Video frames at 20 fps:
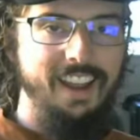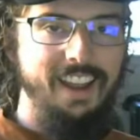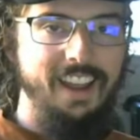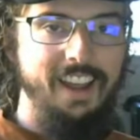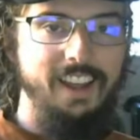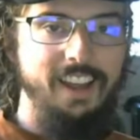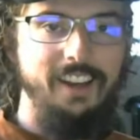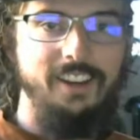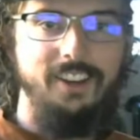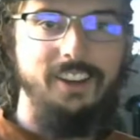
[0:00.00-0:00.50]

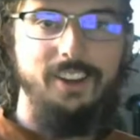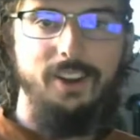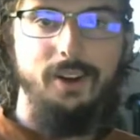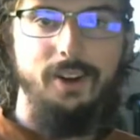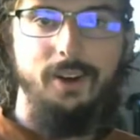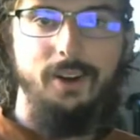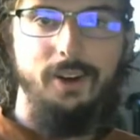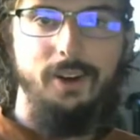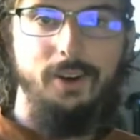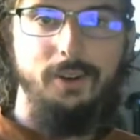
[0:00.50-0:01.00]
and
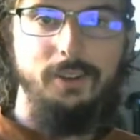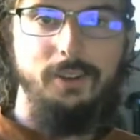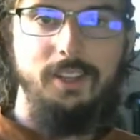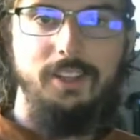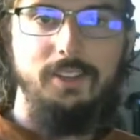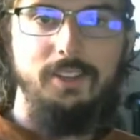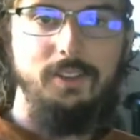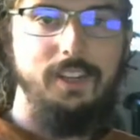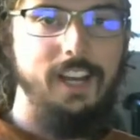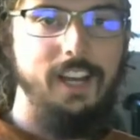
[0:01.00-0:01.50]

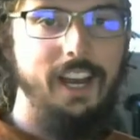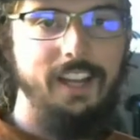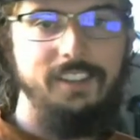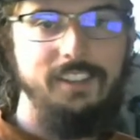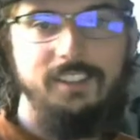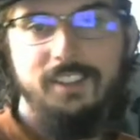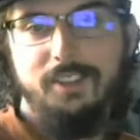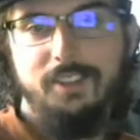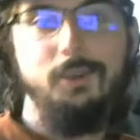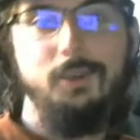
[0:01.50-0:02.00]
only you
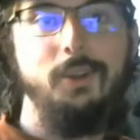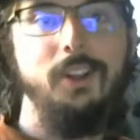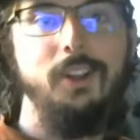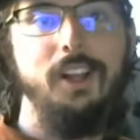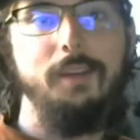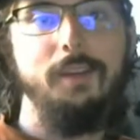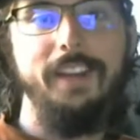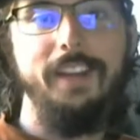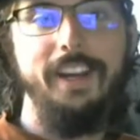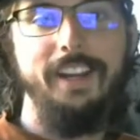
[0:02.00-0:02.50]
guys in the Cool
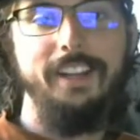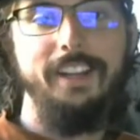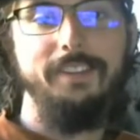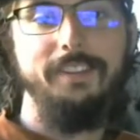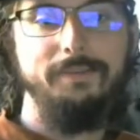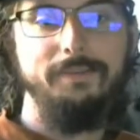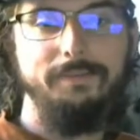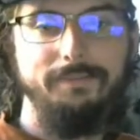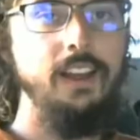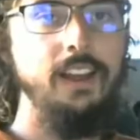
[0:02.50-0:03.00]
Club get
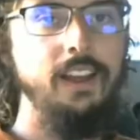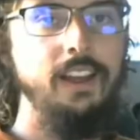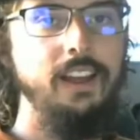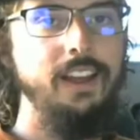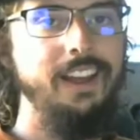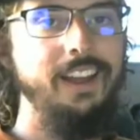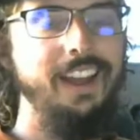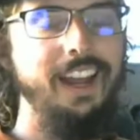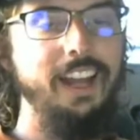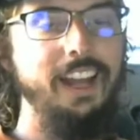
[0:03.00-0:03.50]
it.
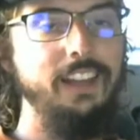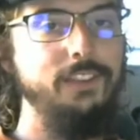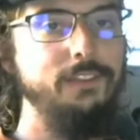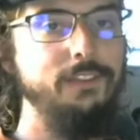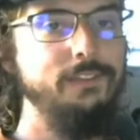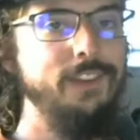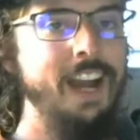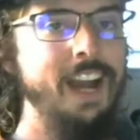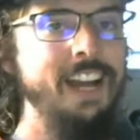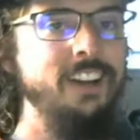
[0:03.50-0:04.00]
And the
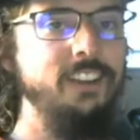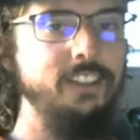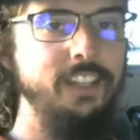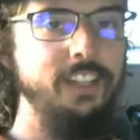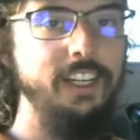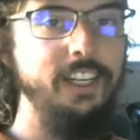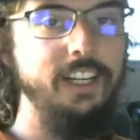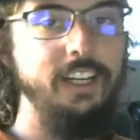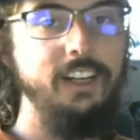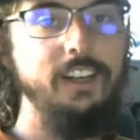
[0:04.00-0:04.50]
final
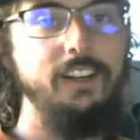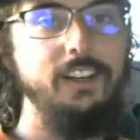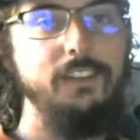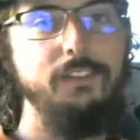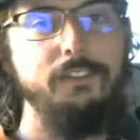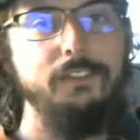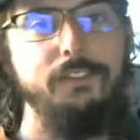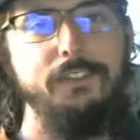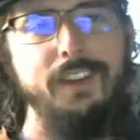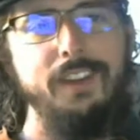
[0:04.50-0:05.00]
tier,
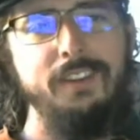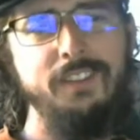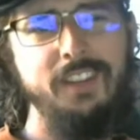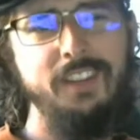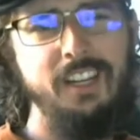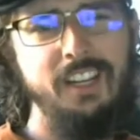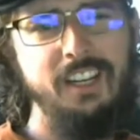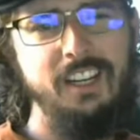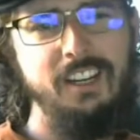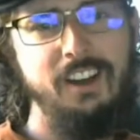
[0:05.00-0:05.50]

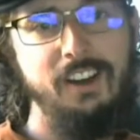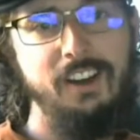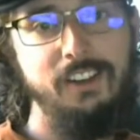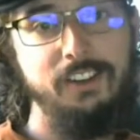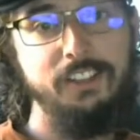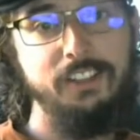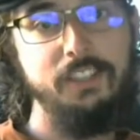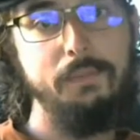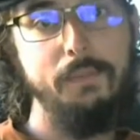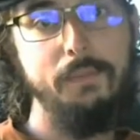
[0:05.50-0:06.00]

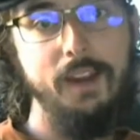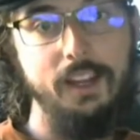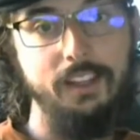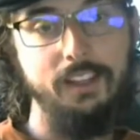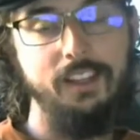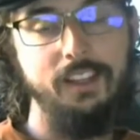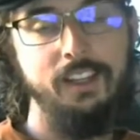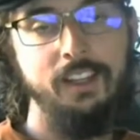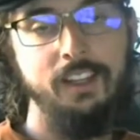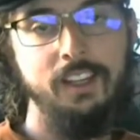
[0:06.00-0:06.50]
$15 a
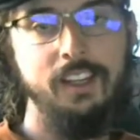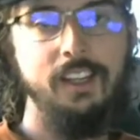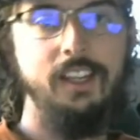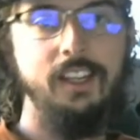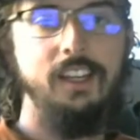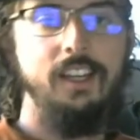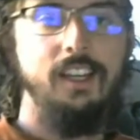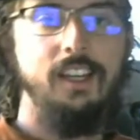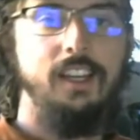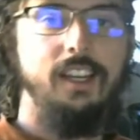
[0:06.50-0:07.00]
month.
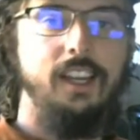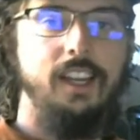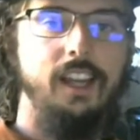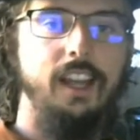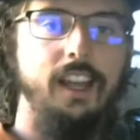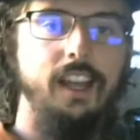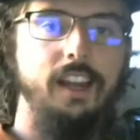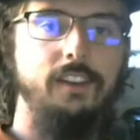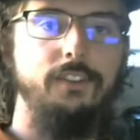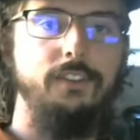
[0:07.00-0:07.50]

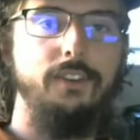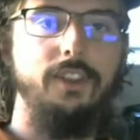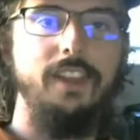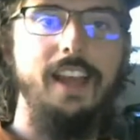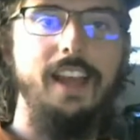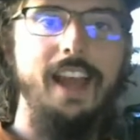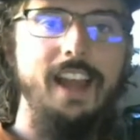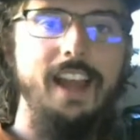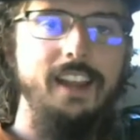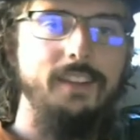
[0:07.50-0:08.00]
And for
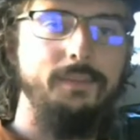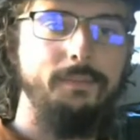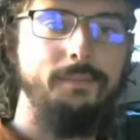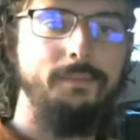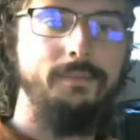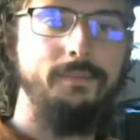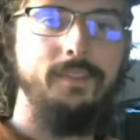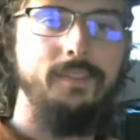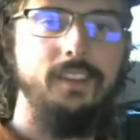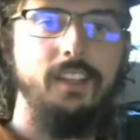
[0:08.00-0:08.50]
that,
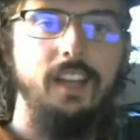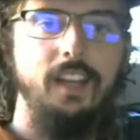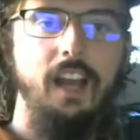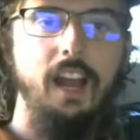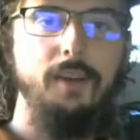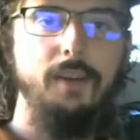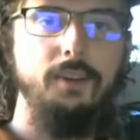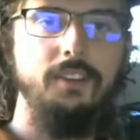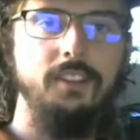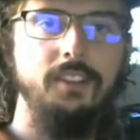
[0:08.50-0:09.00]

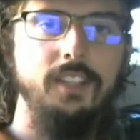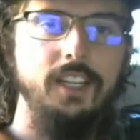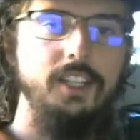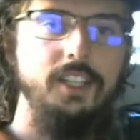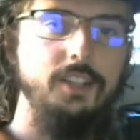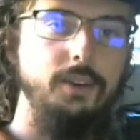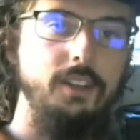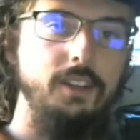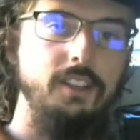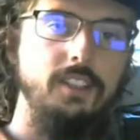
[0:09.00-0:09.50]
I will send
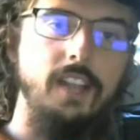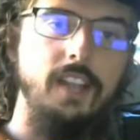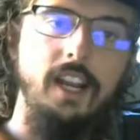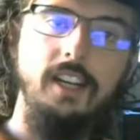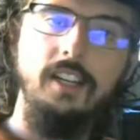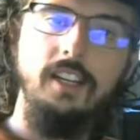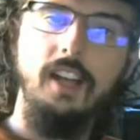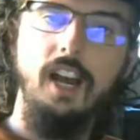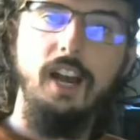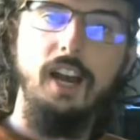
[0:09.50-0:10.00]
you a
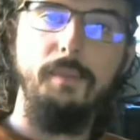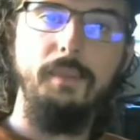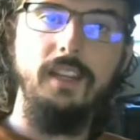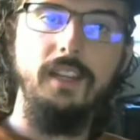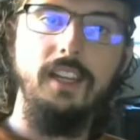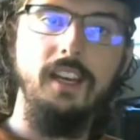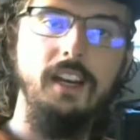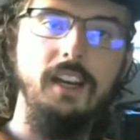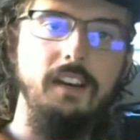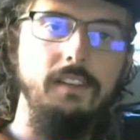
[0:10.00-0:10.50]
signed
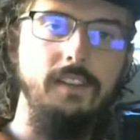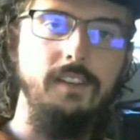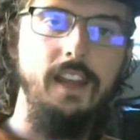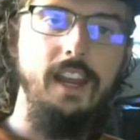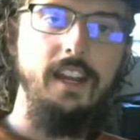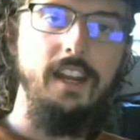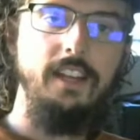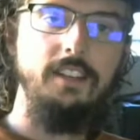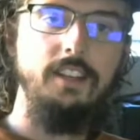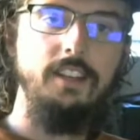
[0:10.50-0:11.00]
copy of
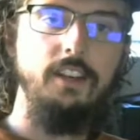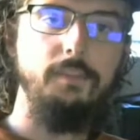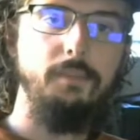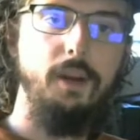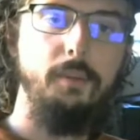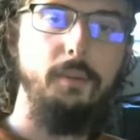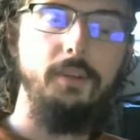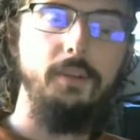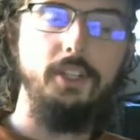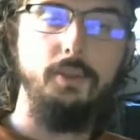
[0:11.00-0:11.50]
any
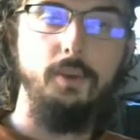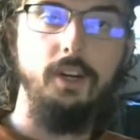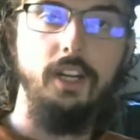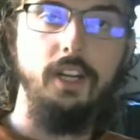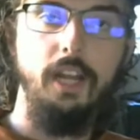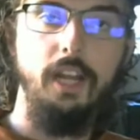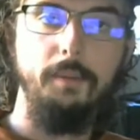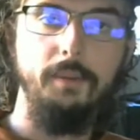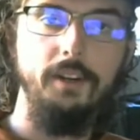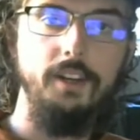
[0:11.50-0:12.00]
self-published
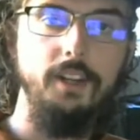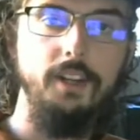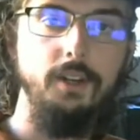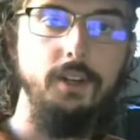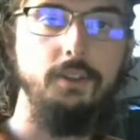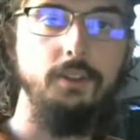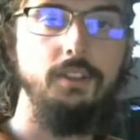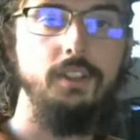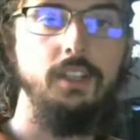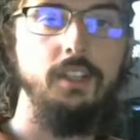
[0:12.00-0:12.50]
work I
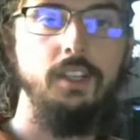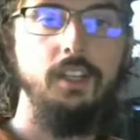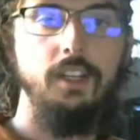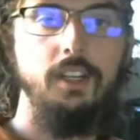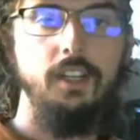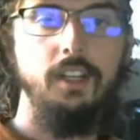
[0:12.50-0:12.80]
produce.